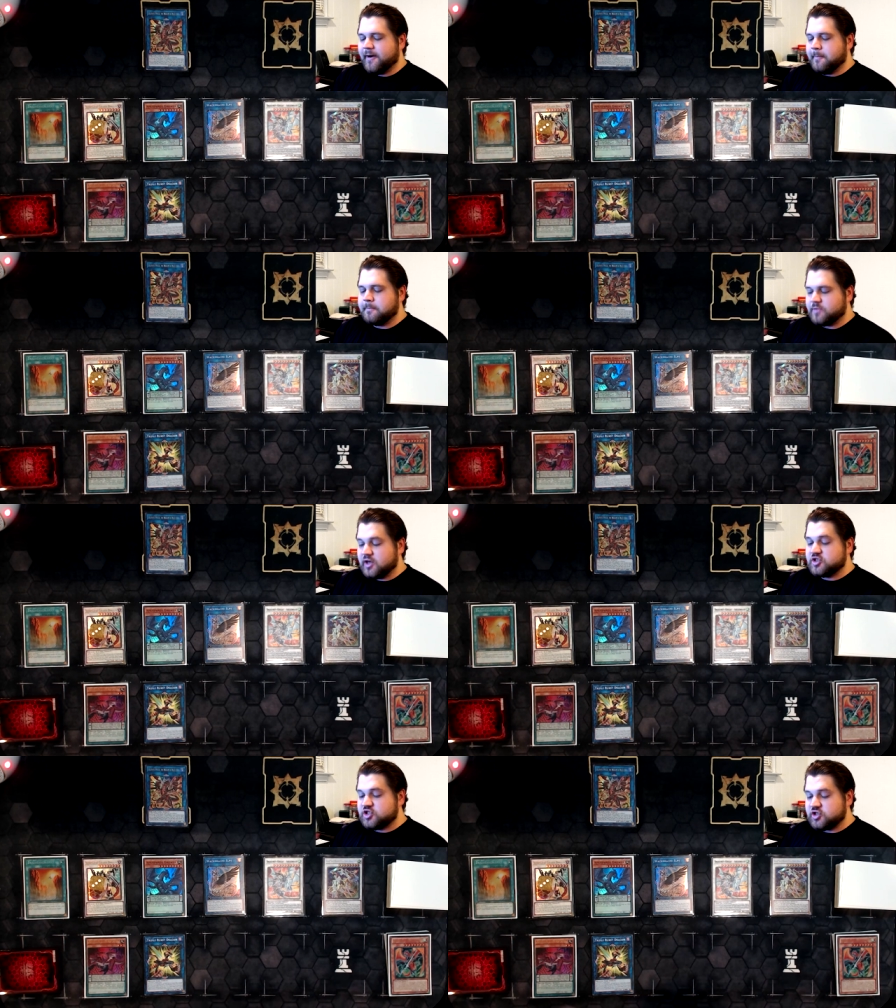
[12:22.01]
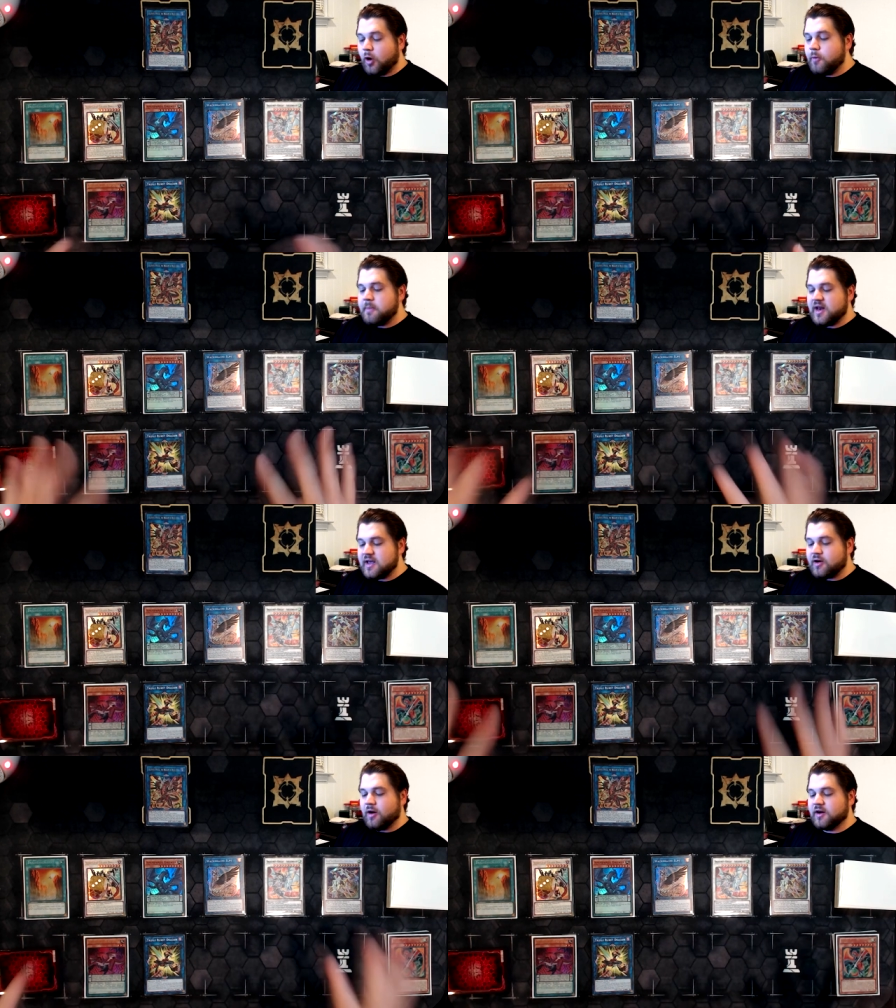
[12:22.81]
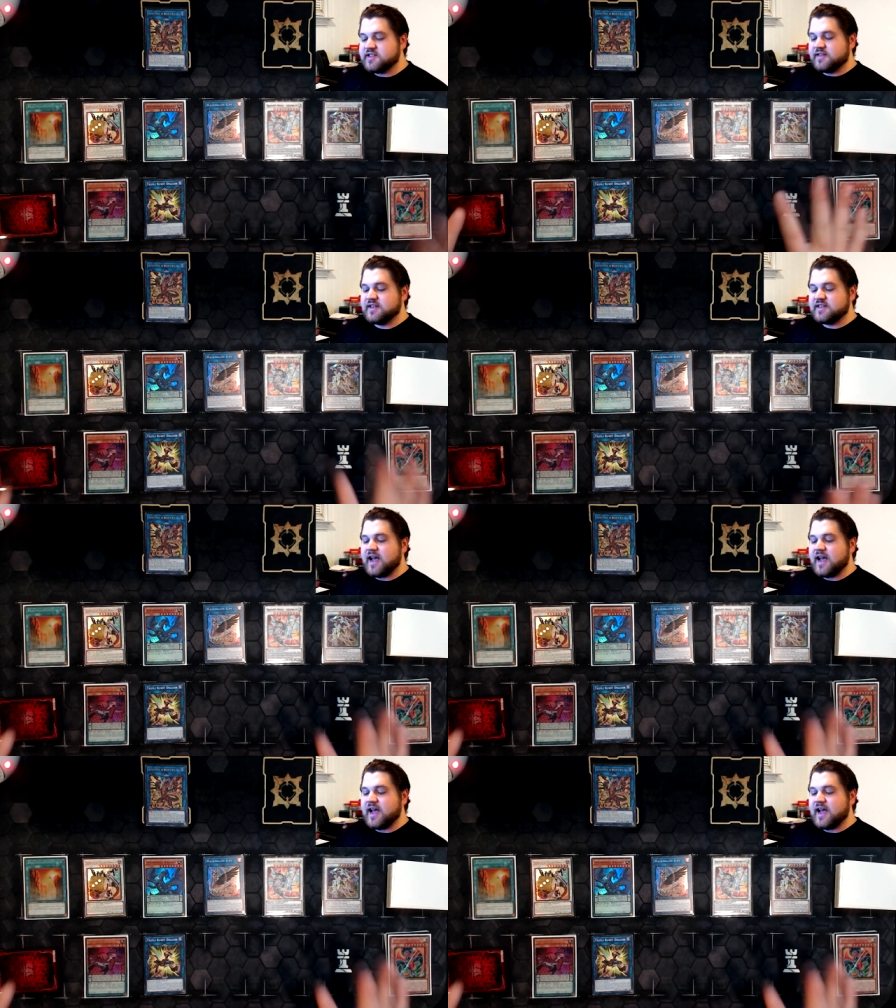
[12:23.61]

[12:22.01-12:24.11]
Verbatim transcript: Um, there's so many cards